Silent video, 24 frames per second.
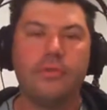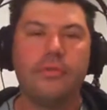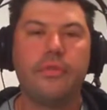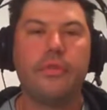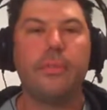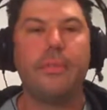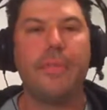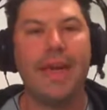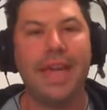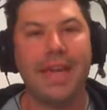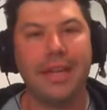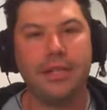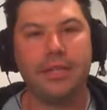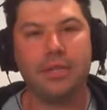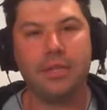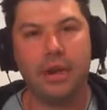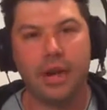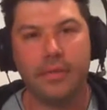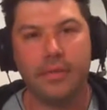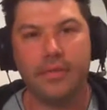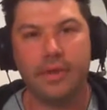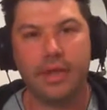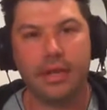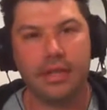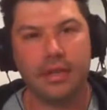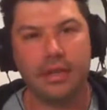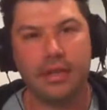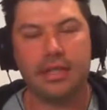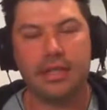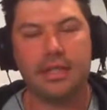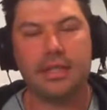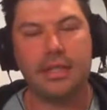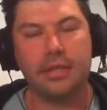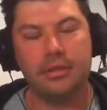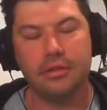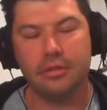main traffic, there's
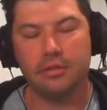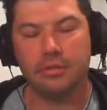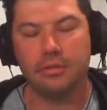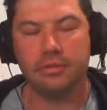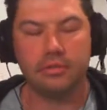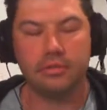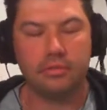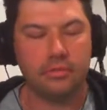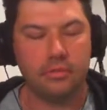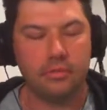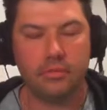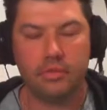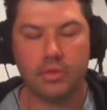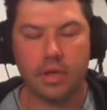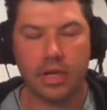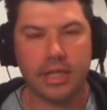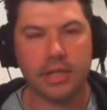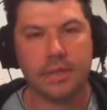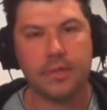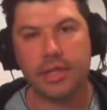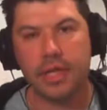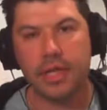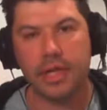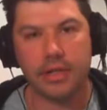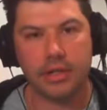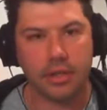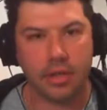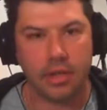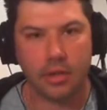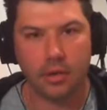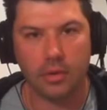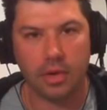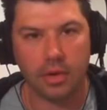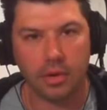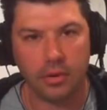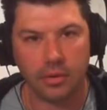still transportation
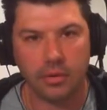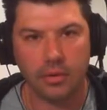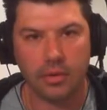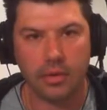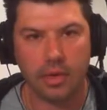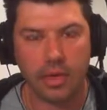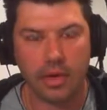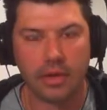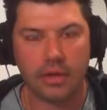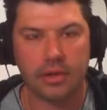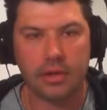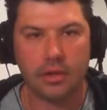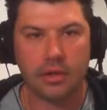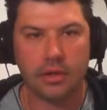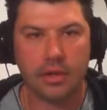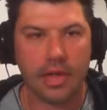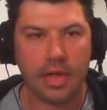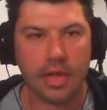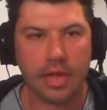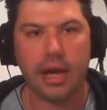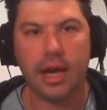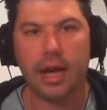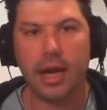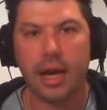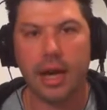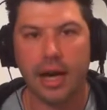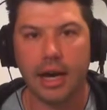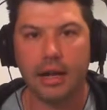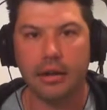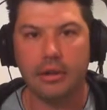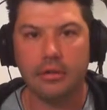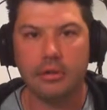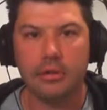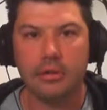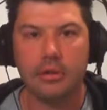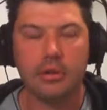going through there. It's not like a
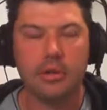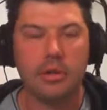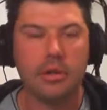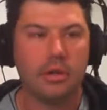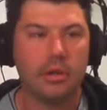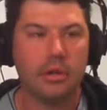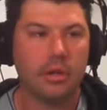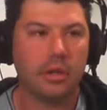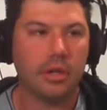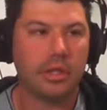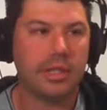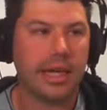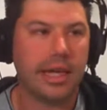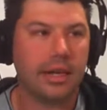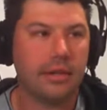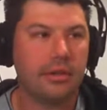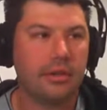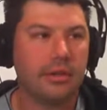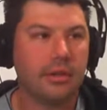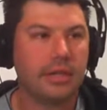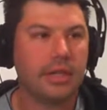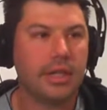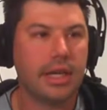hard lockdown.